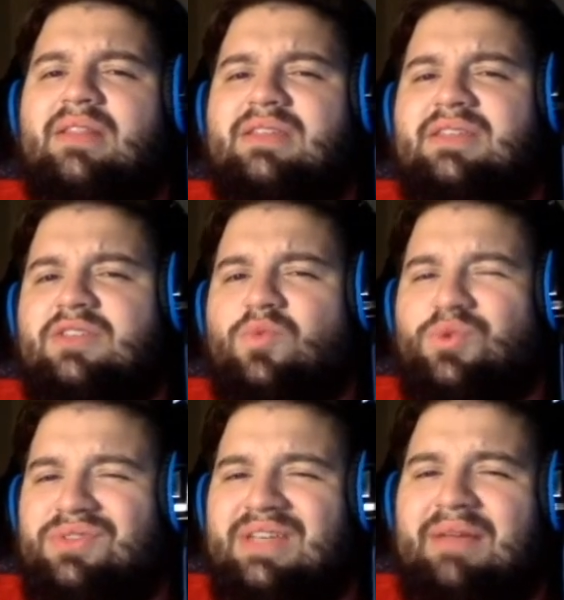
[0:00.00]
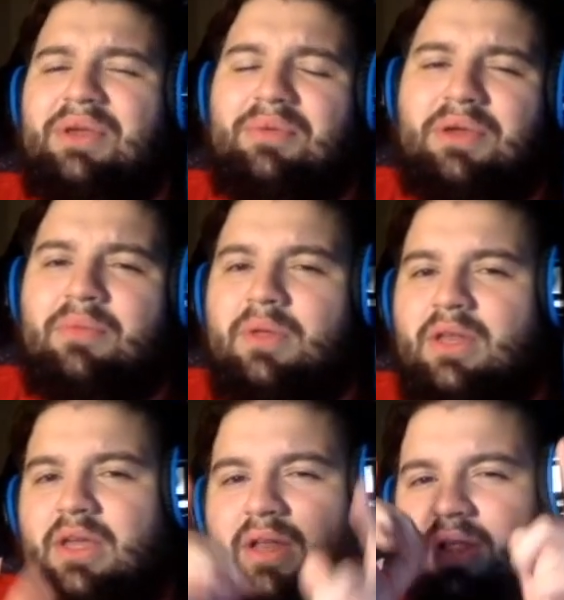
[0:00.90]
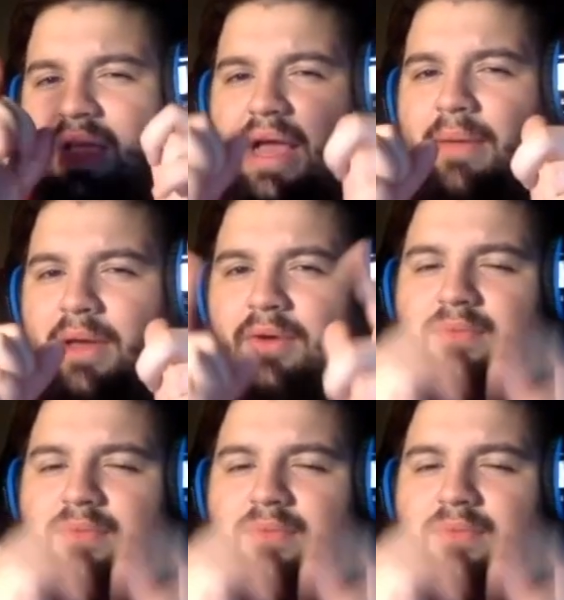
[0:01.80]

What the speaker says: This is Real Time Gaming and Media. I'm out.